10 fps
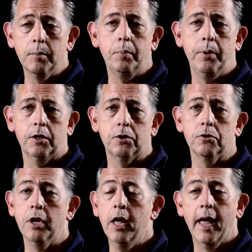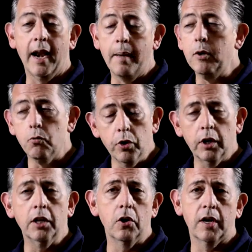some of the pictures, and I mean
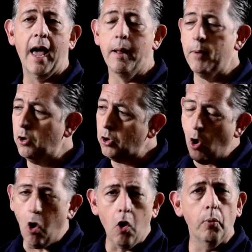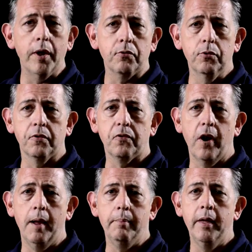really look at them and look all the way through the
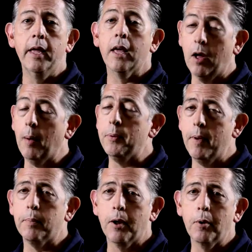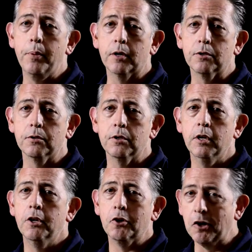frame, it'll help you make better pictures.
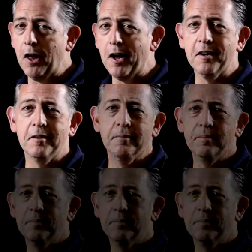Good luck.